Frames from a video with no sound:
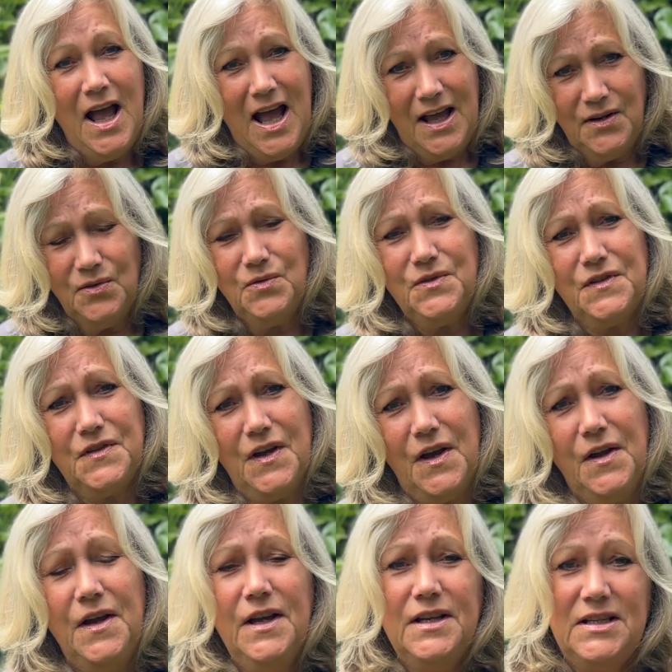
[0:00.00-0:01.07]
and
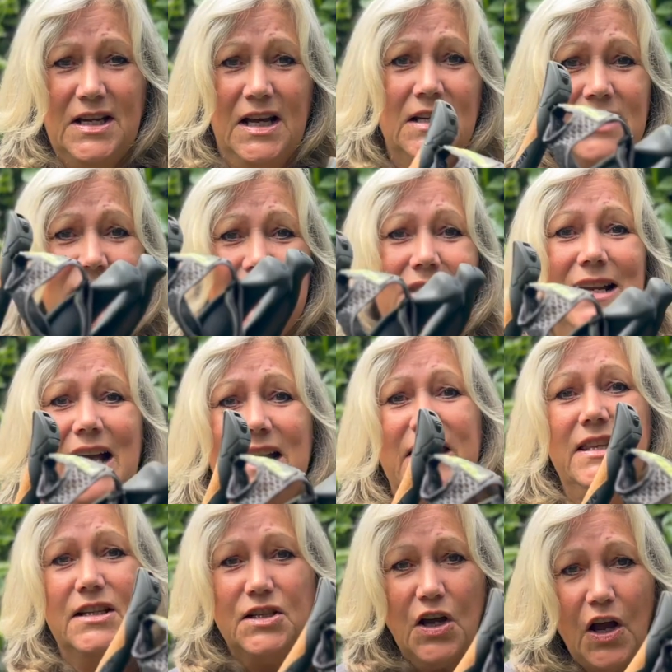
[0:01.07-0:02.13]
also to understand
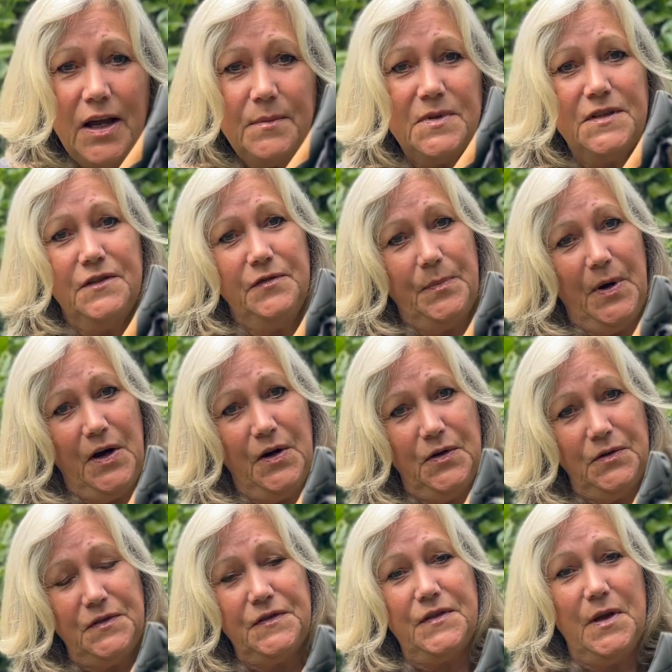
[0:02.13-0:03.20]
the types of
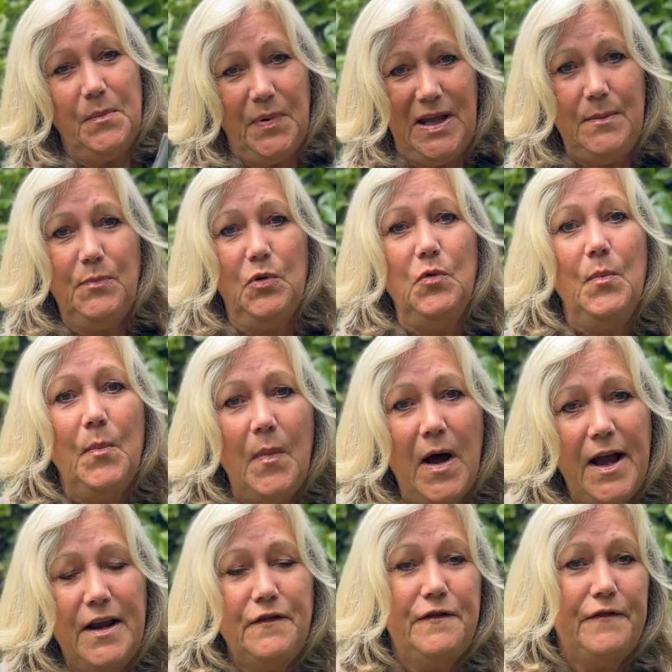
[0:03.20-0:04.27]
poles that people
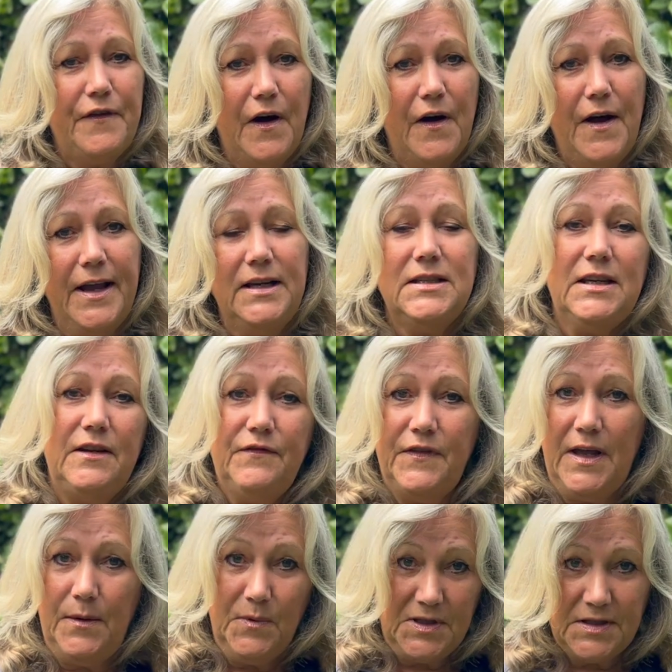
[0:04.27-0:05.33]
might find if
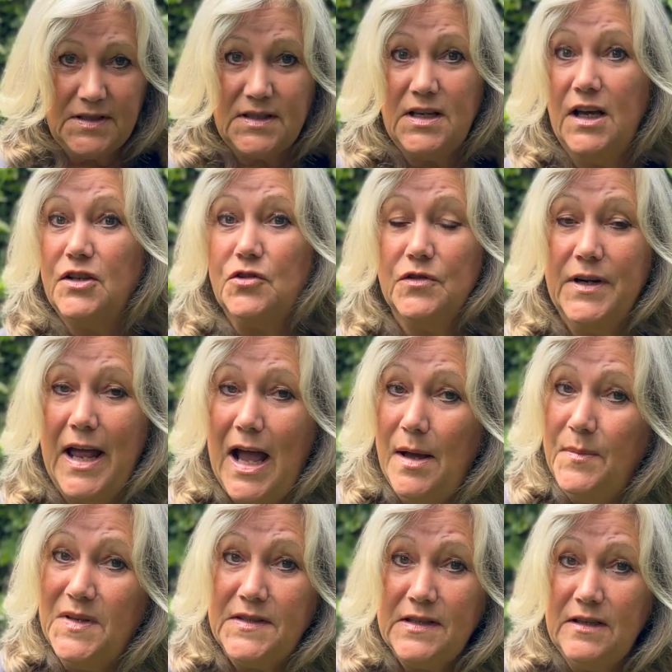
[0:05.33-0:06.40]
they were to search on
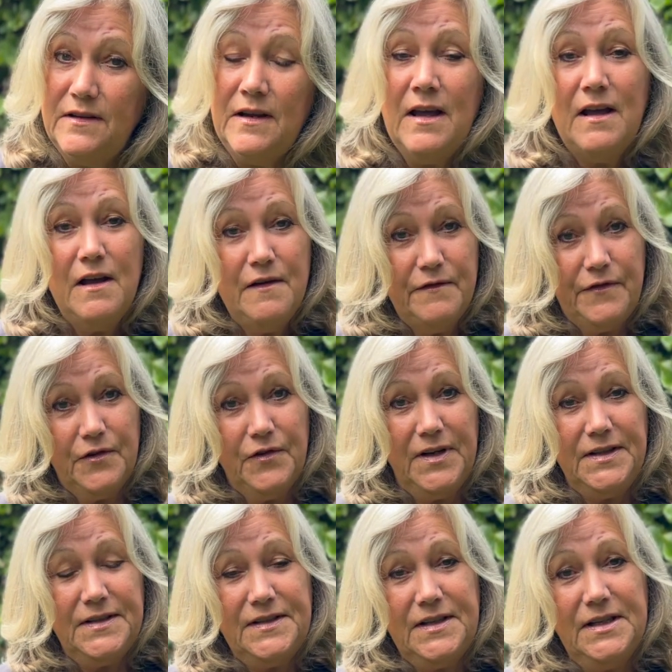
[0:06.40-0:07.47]
Amazon. For
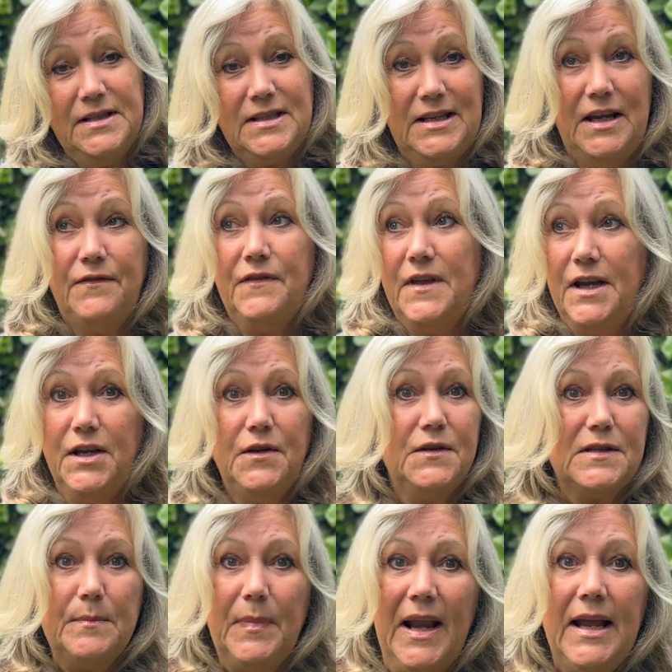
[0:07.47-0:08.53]
instance, if they use
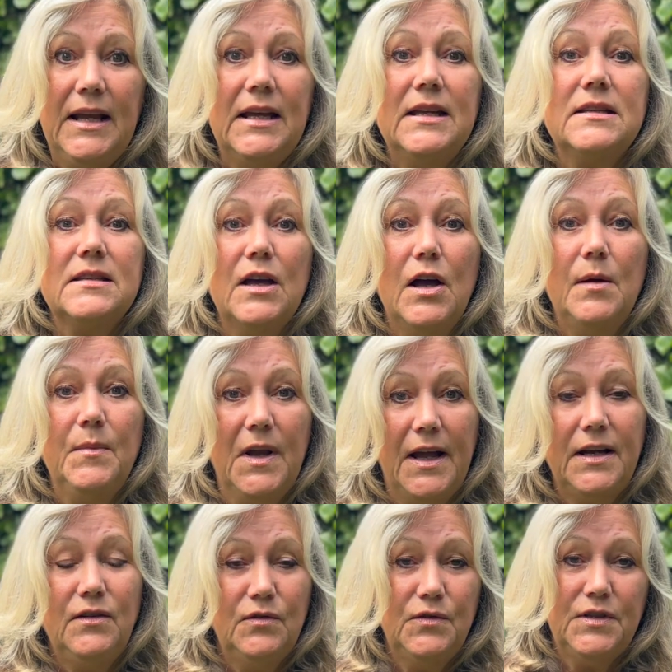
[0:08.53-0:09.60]
a blanket term like
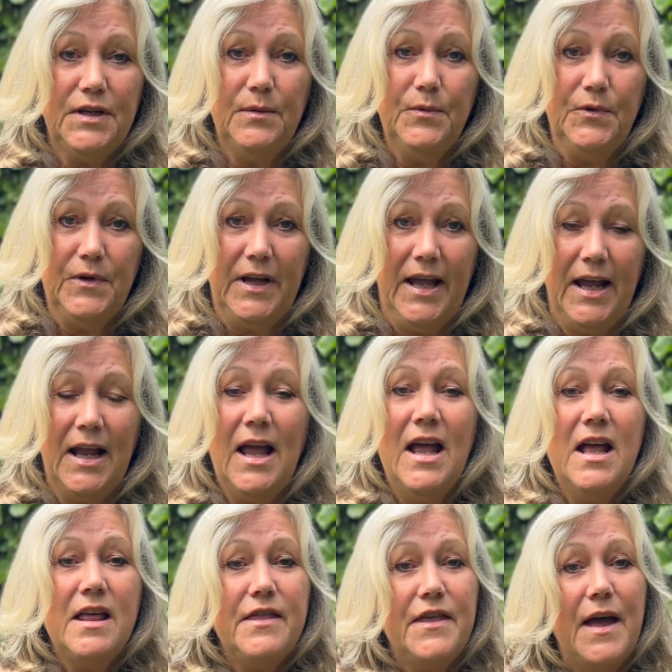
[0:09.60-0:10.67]
Nordic walking,
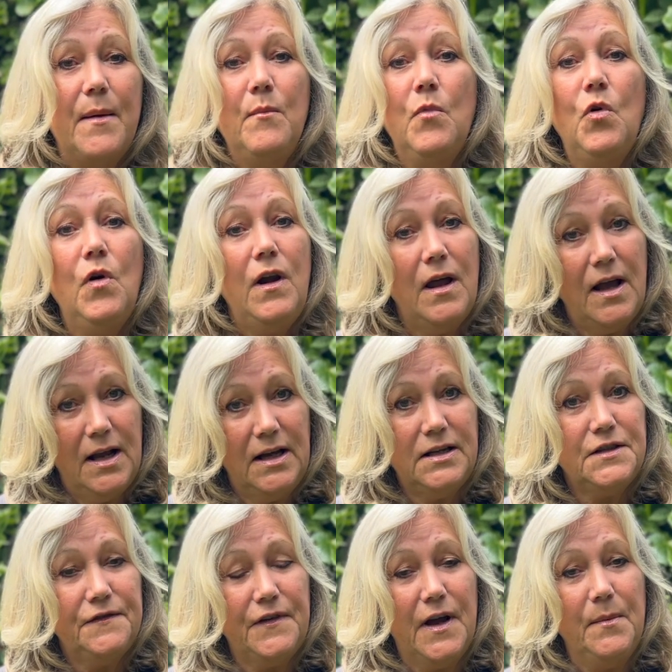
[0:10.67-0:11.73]
they're more likely
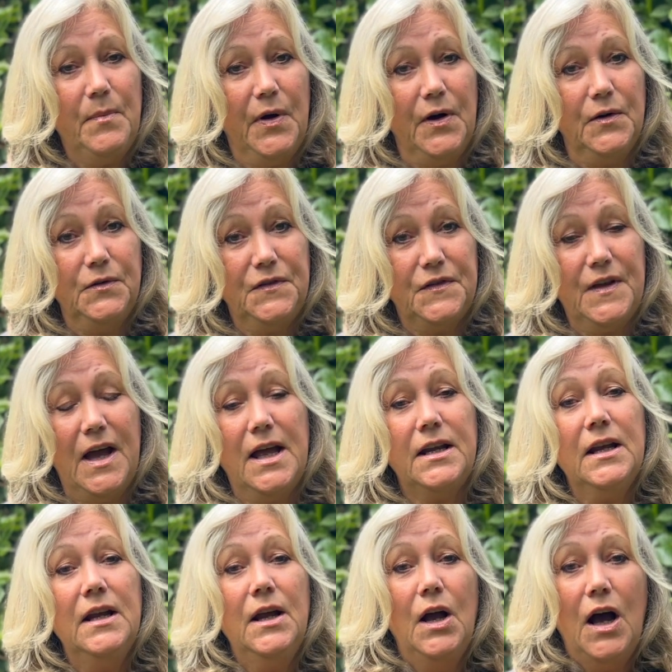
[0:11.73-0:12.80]
to find poles that
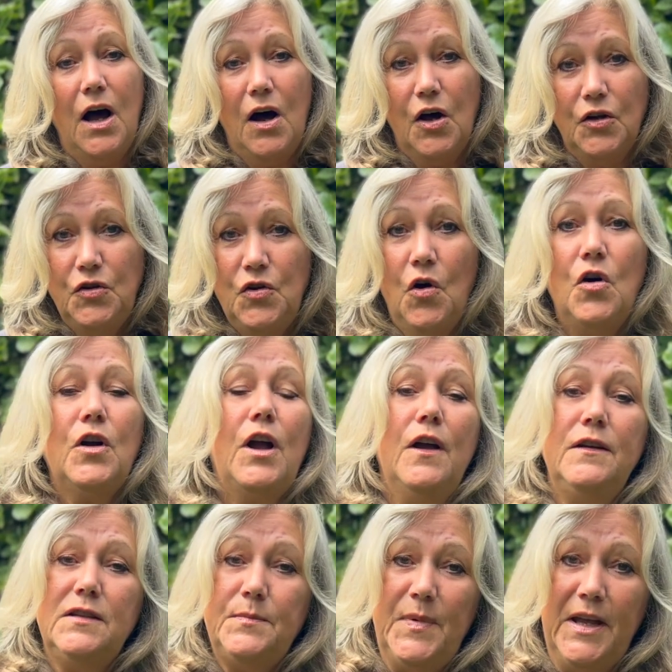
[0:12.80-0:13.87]
are not going to be